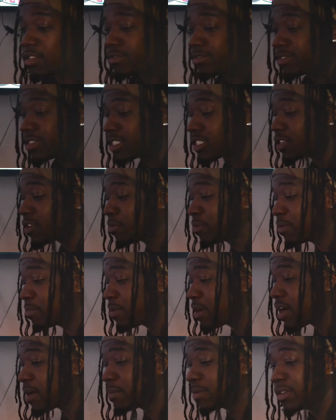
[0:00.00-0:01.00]
And it's going to be
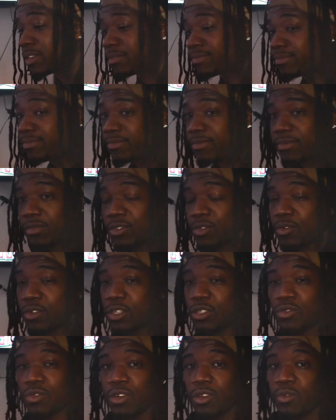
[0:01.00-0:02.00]
popping.
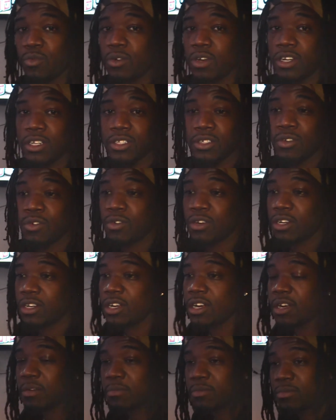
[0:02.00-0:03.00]
2021 is going
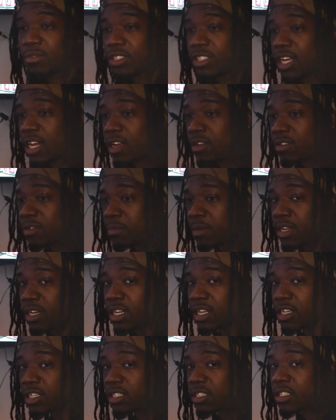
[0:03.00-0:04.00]
up. Shout out to my
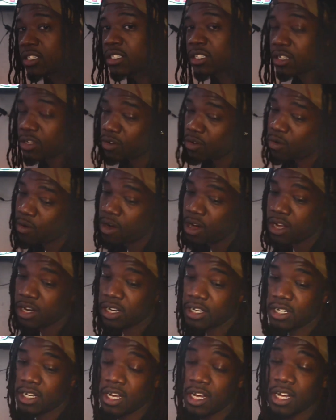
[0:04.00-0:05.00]
nigga Quan the
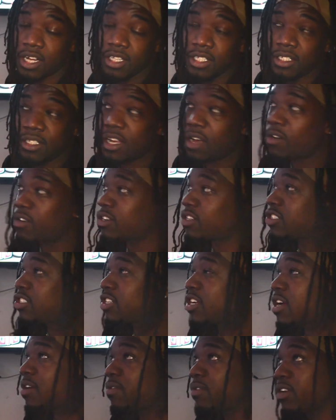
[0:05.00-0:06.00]
Don, Talk of the
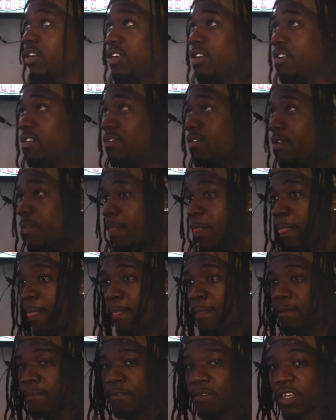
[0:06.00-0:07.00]
Chi Radio,
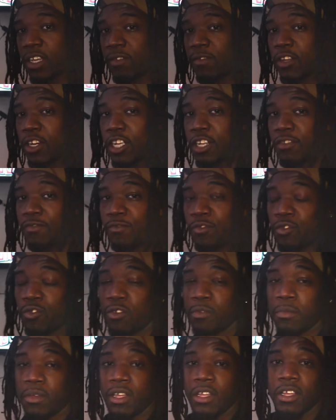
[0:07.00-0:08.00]
for even
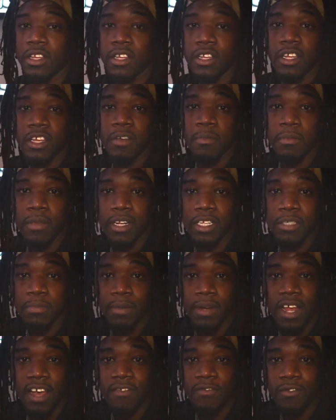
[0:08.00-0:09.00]
interviewing me, giving me this
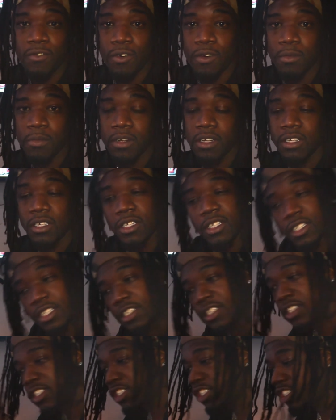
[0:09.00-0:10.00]
platform to
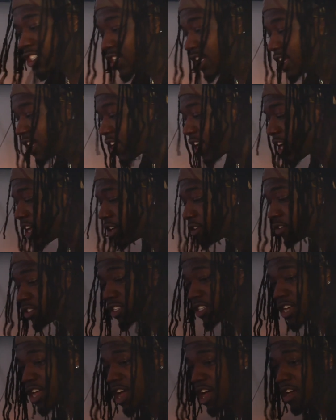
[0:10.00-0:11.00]
shed light
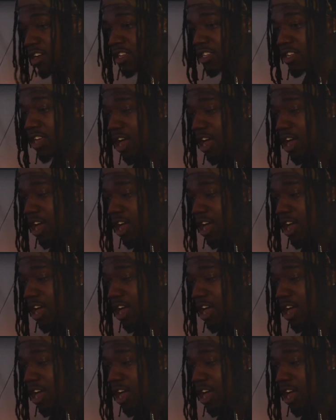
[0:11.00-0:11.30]
onto y'all and